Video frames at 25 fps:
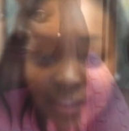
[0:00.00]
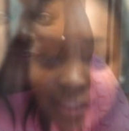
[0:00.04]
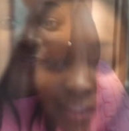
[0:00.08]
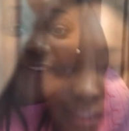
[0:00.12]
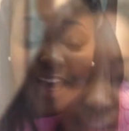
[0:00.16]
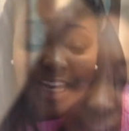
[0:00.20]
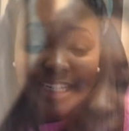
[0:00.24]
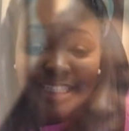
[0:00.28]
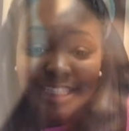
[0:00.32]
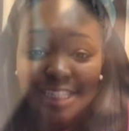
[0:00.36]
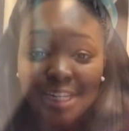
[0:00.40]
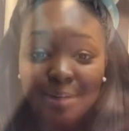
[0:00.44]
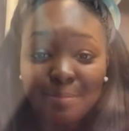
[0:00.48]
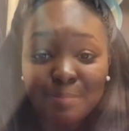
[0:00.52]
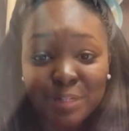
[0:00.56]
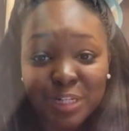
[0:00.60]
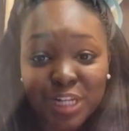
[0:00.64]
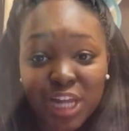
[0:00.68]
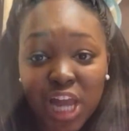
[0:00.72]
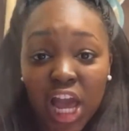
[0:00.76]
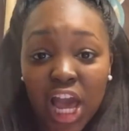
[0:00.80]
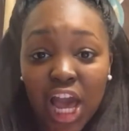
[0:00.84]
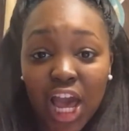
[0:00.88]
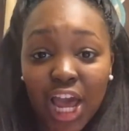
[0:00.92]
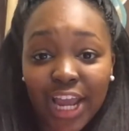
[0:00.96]
Fact number
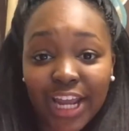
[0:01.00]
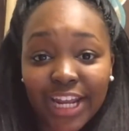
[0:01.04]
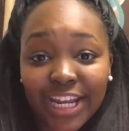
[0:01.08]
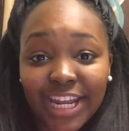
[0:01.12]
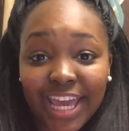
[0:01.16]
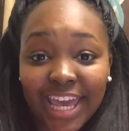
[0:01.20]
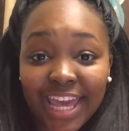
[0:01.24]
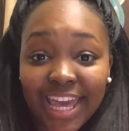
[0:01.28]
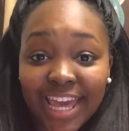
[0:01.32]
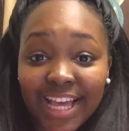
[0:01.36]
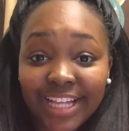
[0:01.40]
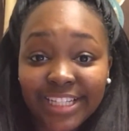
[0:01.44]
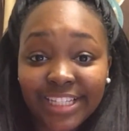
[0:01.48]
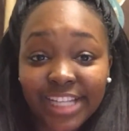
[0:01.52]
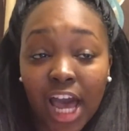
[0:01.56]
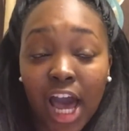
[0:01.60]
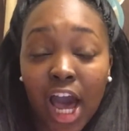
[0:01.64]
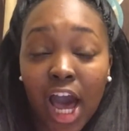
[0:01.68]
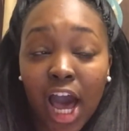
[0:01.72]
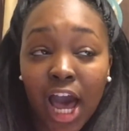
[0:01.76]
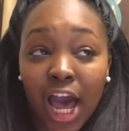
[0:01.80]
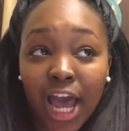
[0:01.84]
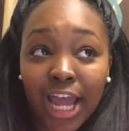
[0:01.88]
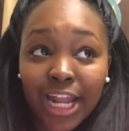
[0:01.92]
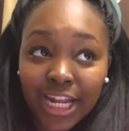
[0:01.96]
nine is
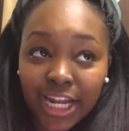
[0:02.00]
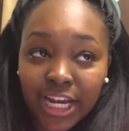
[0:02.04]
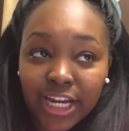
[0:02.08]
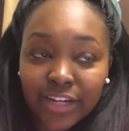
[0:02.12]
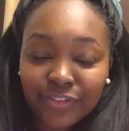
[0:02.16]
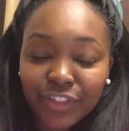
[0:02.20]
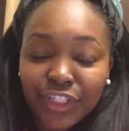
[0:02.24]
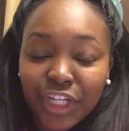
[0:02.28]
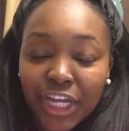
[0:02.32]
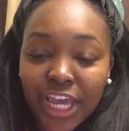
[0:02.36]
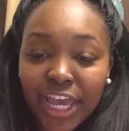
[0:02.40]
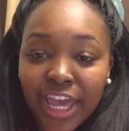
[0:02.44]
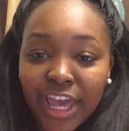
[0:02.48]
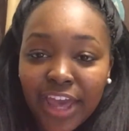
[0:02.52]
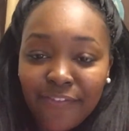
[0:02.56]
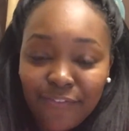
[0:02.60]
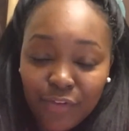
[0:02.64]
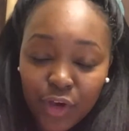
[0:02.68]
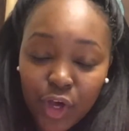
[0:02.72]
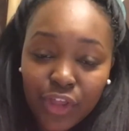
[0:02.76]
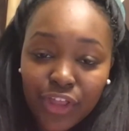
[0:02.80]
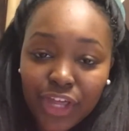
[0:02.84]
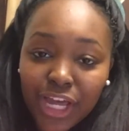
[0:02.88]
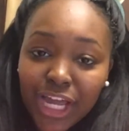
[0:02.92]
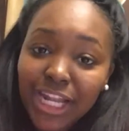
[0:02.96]
I love cheer
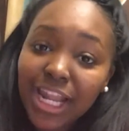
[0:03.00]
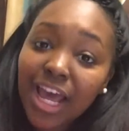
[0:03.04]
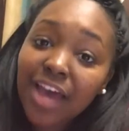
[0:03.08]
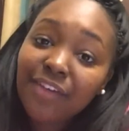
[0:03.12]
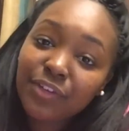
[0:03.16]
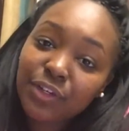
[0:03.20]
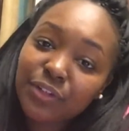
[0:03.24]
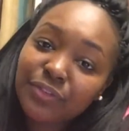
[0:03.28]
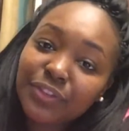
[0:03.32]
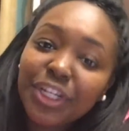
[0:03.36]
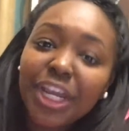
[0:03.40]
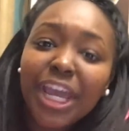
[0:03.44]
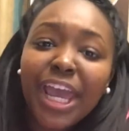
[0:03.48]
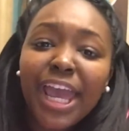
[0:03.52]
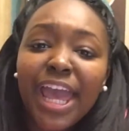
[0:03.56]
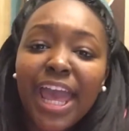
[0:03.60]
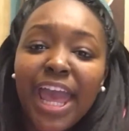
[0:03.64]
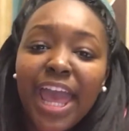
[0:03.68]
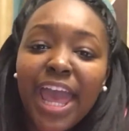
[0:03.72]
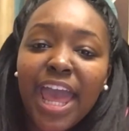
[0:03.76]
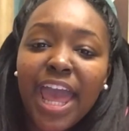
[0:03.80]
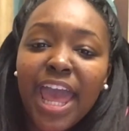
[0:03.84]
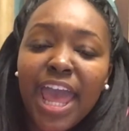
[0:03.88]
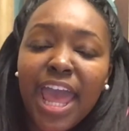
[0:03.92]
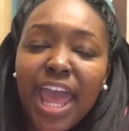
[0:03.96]
for the love of
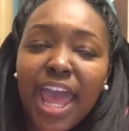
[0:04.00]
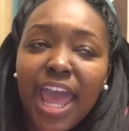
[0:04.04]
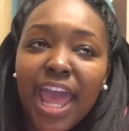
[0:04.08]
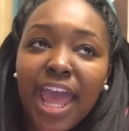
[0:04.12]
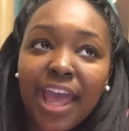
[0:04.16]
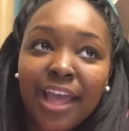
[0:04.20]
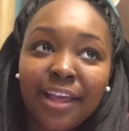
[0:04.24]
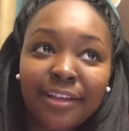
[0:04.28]
cheer.